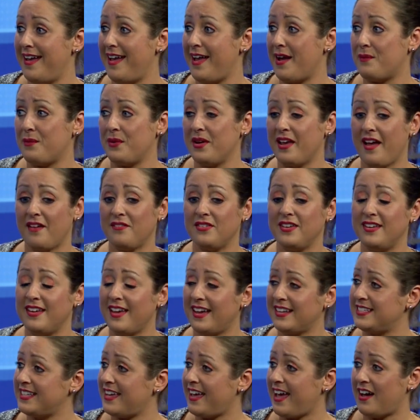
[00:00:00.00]
and we have
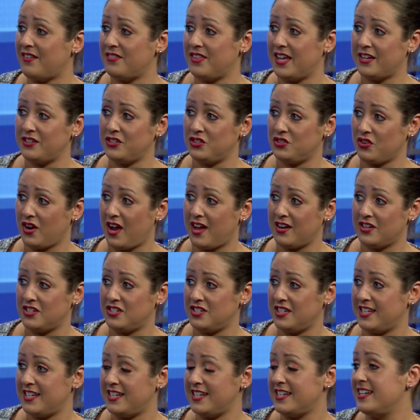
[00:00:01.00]
yet to have that
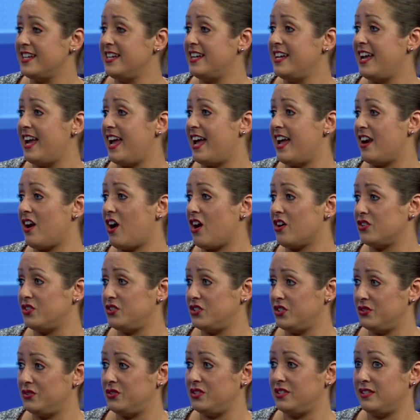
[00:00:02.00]
strategy and our
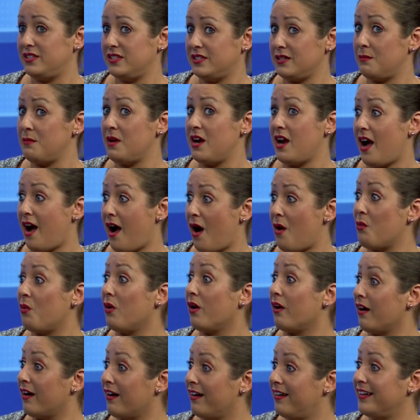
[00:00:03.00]
SU system not
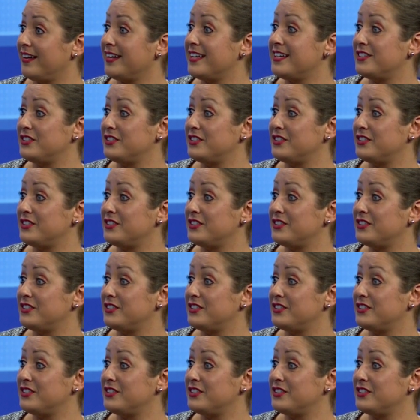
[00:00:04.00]
work.